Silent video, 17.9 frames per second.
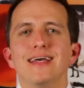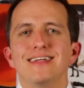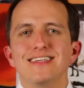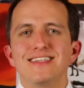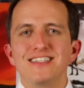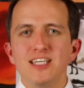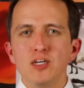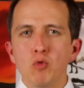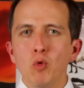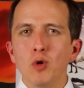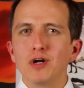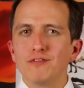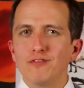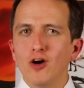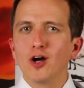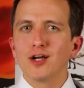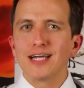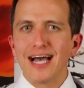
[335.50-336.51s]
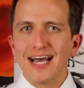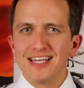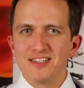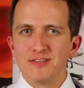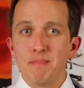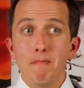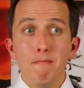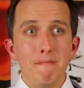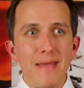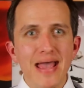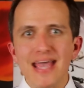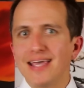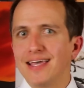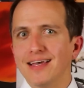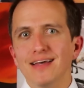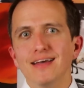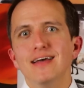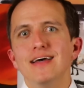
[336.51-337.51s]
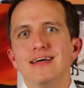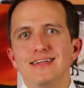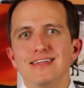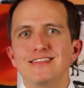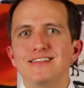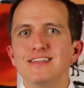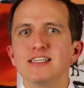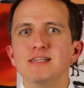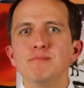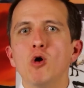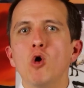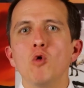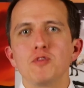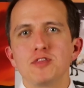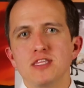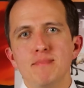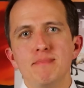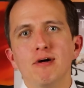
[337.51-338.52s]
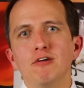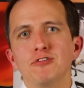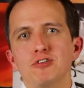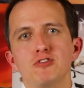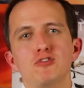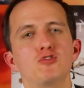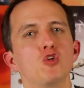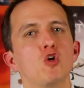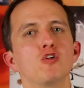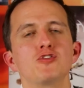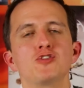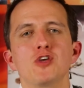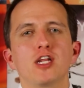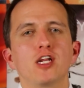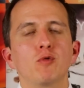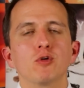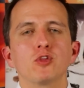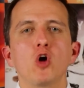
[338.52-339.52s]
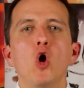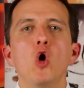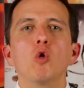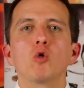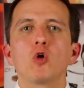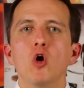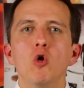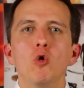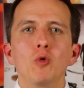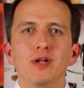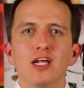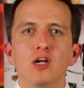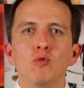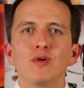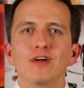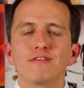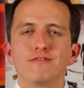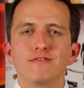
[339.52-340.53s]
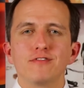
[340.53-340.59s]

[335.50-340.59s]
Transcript: To see one of our guys make it, to see him holding the belts associated with Hulk Hogan and Ric